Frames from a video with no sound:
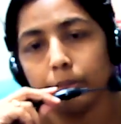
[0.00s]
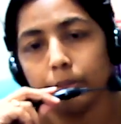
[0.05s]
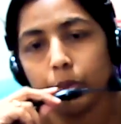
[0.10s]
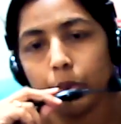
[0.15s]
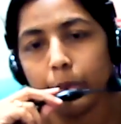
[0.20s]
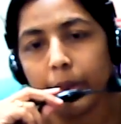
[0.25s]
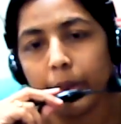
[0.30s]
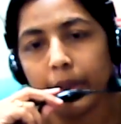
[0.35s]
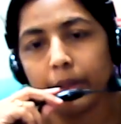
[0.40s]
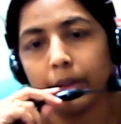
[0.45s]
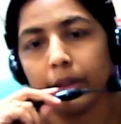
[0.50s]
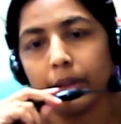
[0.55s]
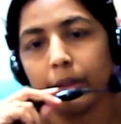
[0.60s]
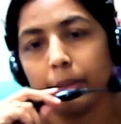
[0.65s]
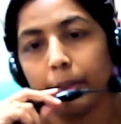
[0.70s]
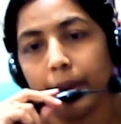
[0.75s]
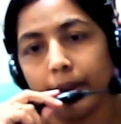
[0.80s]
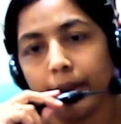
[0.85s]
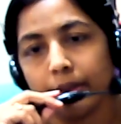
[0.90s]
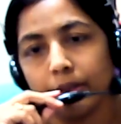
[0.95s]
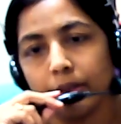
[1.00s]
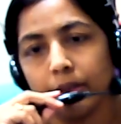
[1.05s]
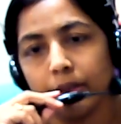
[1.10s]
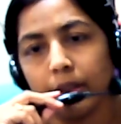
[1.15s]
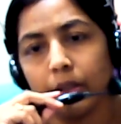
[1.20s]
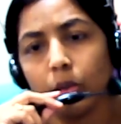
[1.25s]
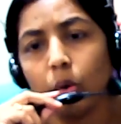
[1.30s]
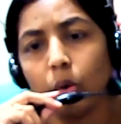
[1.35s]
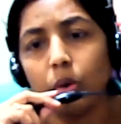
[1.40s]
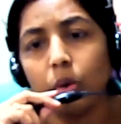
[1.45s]
you might imagine
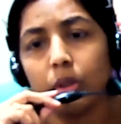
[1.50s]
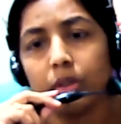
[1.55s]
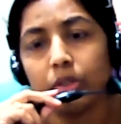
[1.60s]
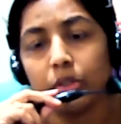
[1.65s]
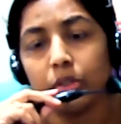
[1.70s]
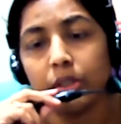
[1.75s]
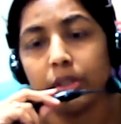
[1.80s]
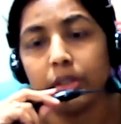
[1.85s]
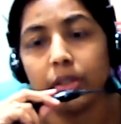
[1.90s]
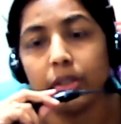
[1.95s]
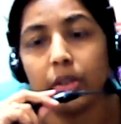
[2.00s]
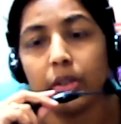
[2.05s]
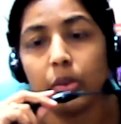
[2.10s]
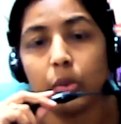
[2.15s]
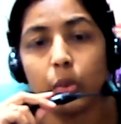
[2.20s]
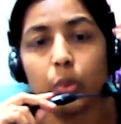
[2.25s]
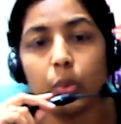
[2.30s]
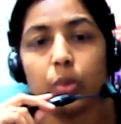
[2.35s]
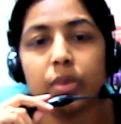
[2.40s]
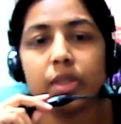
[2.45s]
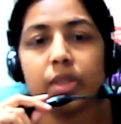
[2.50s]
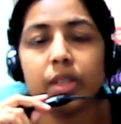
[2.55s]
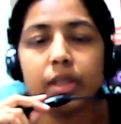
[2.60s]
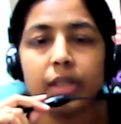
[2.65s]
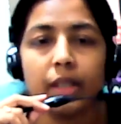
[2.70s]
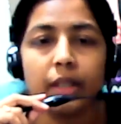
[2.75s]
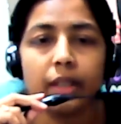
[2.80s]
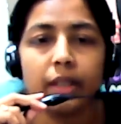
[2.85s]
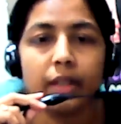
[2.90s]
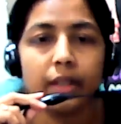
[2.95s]
that all gene controls a
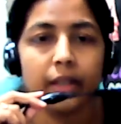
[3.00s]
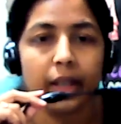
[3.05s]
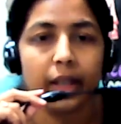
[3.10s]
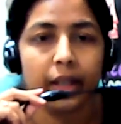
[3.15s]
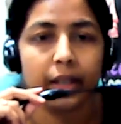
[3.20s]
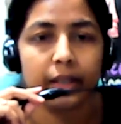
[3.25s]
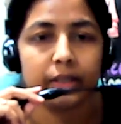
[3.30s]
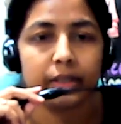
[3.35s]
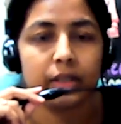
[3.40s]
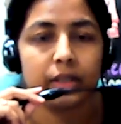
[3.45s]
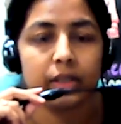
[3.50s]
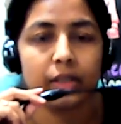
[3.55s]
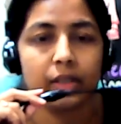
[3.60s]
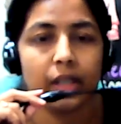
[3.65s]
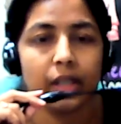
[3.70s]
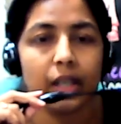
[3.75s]
single character